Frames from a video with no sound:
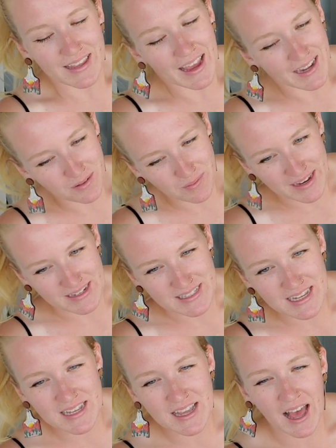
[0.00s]
Anyways,
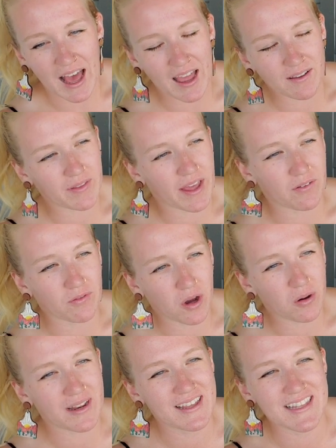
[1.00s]
I like
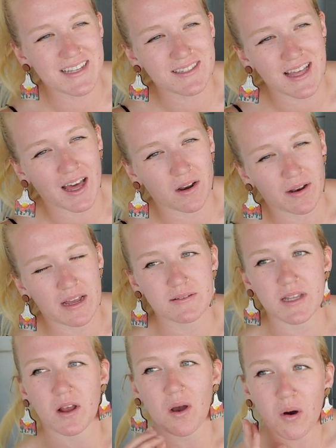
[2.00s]
rode in this saddle and I was
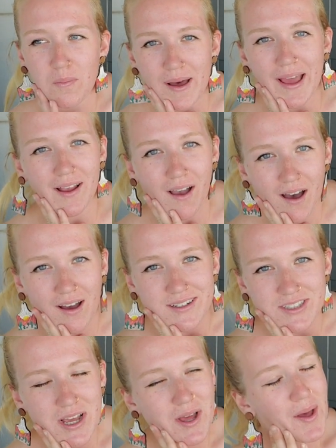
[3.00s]
like, oh my
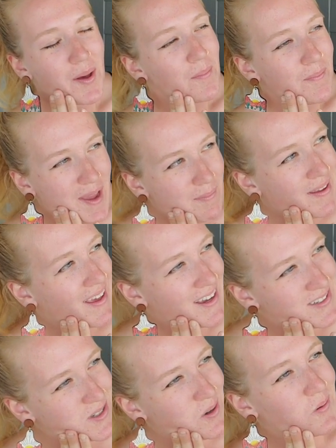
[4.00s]
gosh, maybe
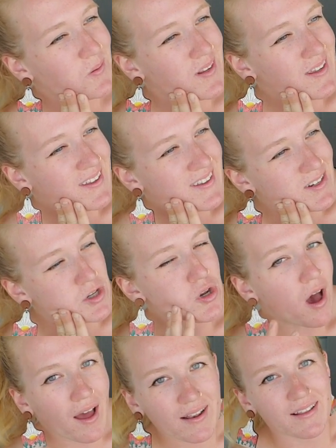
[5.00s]
I don't
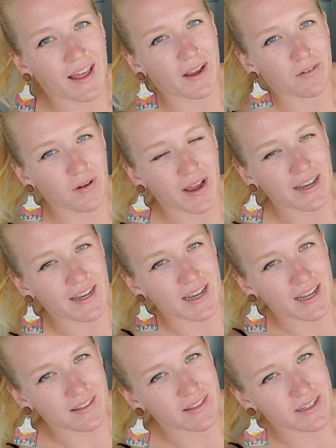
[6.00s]
not like riding
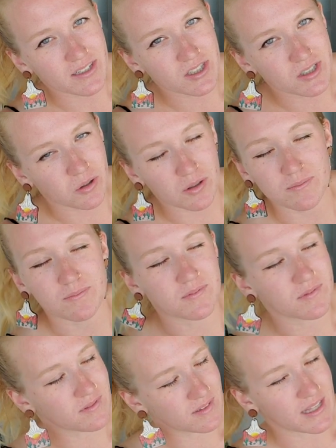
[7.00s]
English or
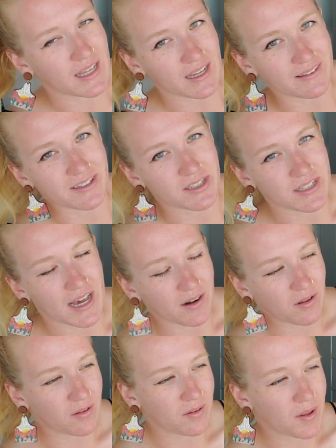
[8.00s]
the English
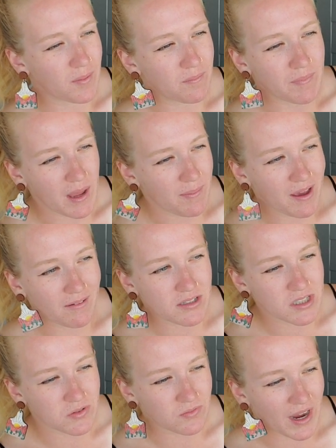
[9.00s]
saddle. Maybe I was
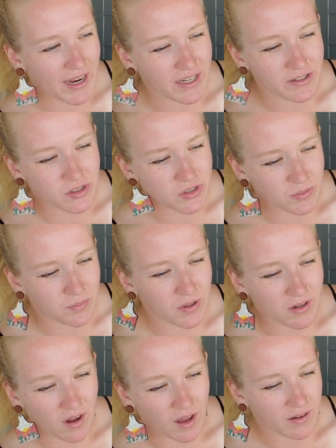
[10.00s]
just riding
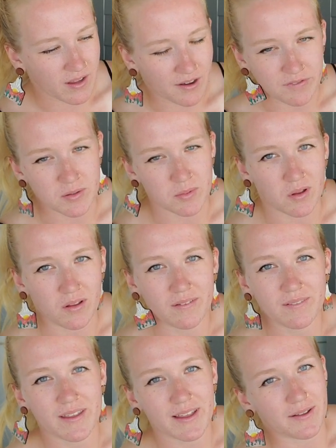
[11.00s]
super
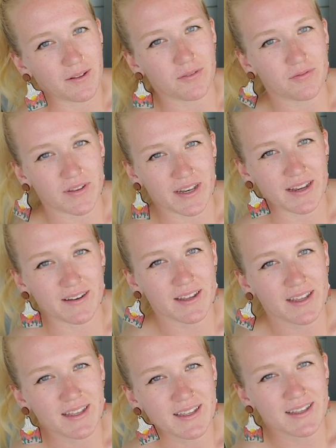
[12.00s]
uncomfortable,
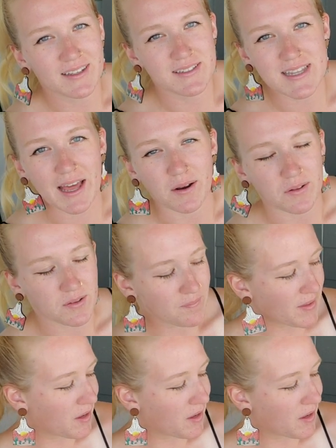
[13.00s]
ill-fitting saddles.